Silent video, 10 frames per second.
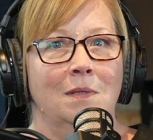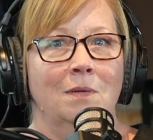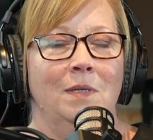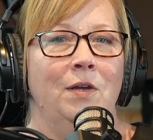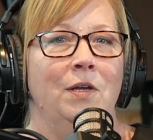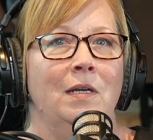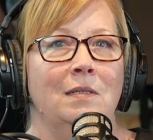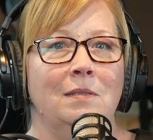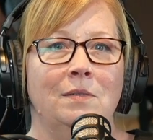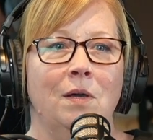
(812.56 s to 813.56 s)
Oh my
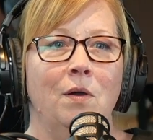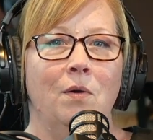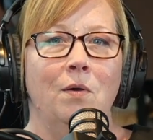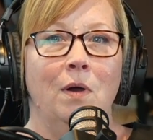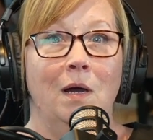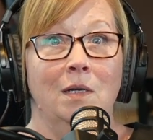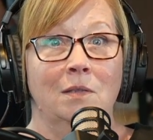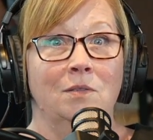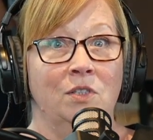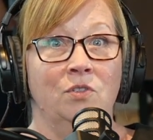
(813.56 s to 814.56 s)
goodness. So
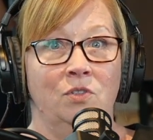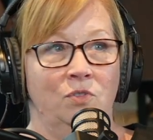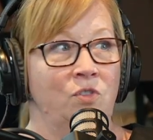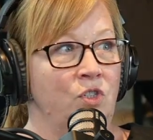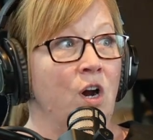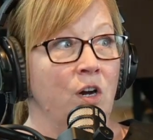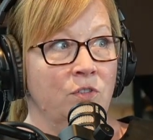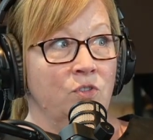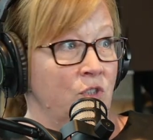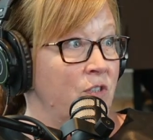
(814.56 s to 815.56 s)
just
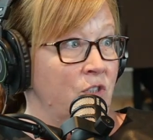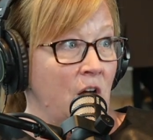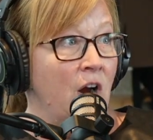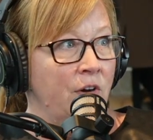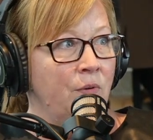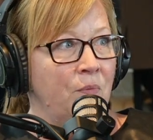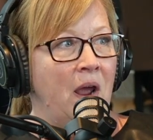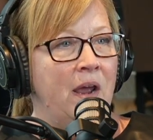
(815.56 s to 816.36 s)
start, right?